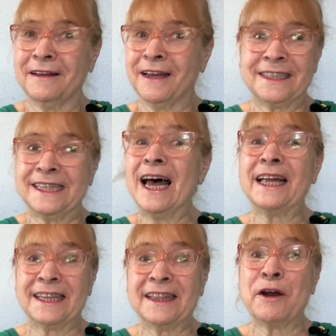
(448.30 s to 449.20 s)
it's
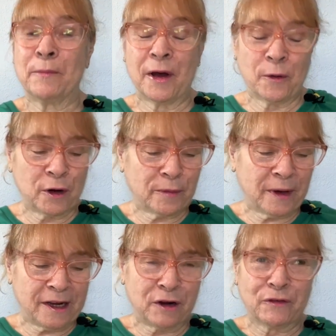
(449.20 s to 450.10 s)
not their
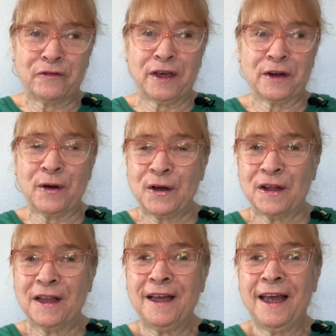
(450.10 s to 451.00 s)
autobiography at
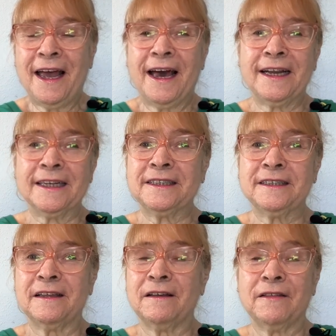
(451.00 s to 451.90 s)
all, and
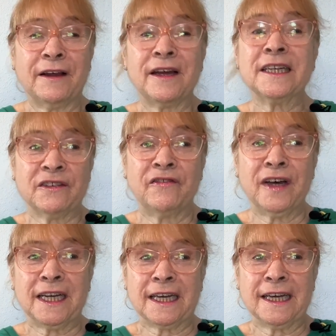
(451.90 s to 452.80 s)
it's
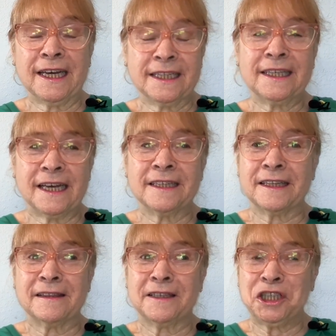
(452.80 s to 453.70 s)
funny.
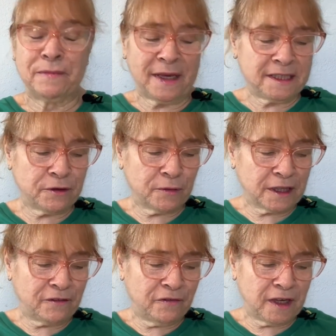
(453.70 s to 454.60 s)
She makes it
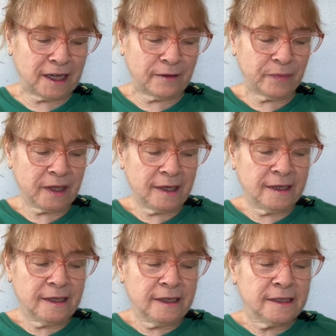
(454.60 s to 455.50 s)
really funny.
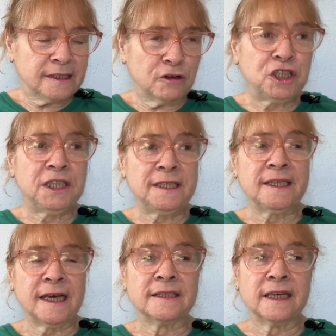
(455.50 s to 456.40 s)
So she
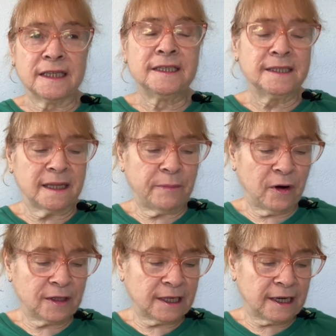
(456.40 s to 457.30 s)
says, and this is the
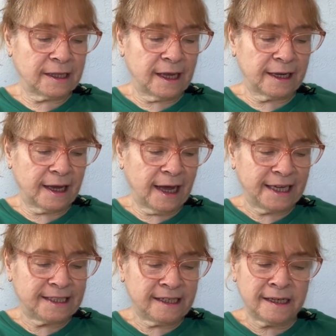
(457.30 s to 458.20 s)
part that I like, "I
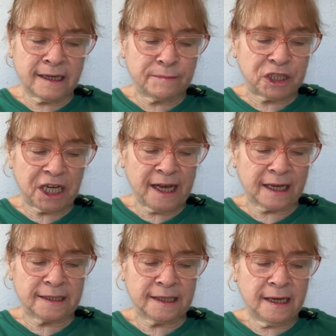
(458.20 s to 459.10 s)
didn't
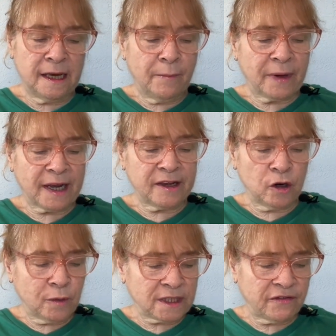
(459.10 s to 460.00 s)
object, but I had
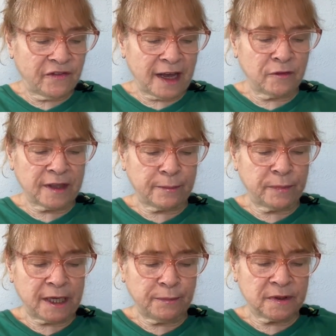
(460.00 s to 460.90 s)
always found that
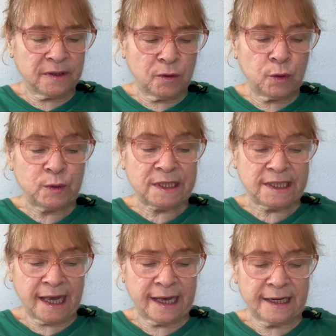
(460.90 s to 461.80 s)
people who
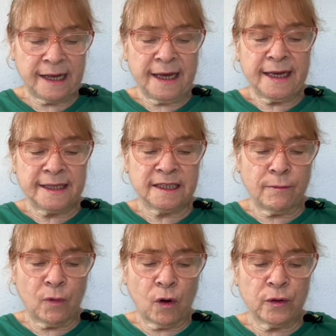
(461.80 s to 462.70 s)
said it's a
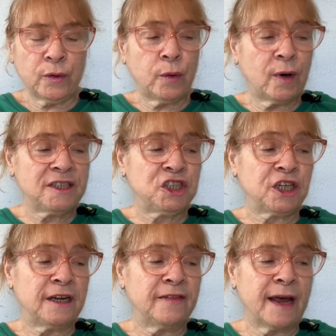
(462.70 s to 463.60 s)
moral
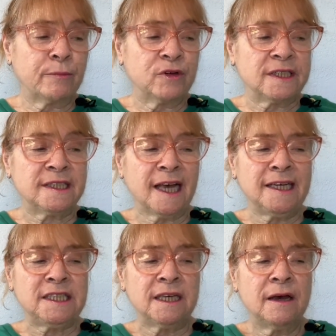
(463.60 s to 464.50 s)
question in that
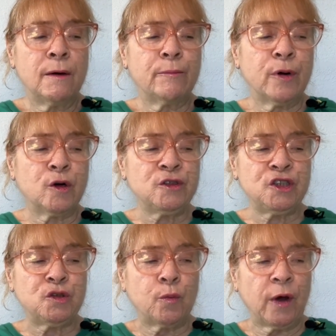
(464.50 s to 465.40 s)
precise,
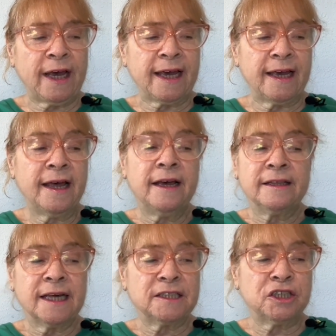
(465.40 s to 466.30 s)
pursed way
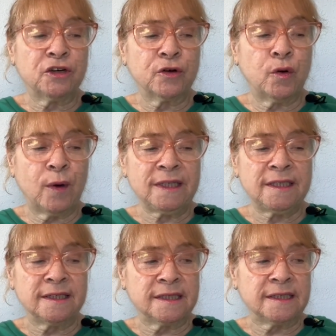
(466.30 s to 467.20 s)
that Sir
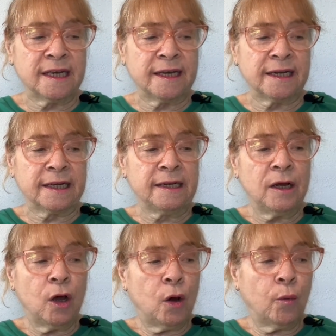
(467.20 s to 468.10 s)
Quentin said it
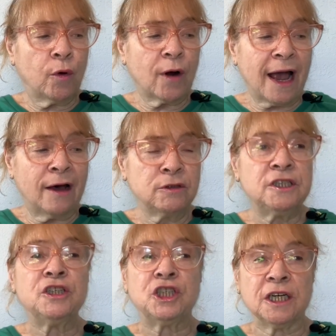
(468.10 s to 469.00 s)
were out
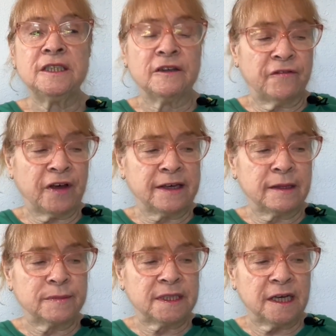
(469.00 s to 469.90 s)
to justify
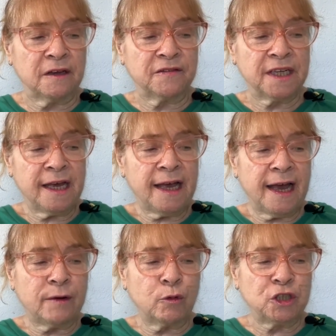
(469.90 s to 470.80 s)
themselves,
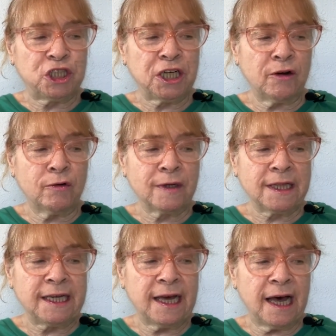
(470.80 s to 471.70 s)
and were
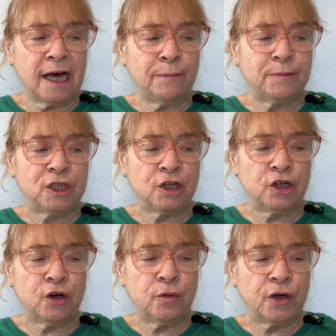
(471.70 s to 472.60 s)
generally up to
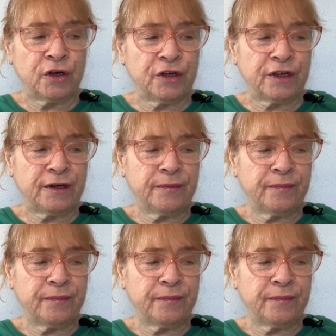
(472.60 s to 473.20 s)
no good."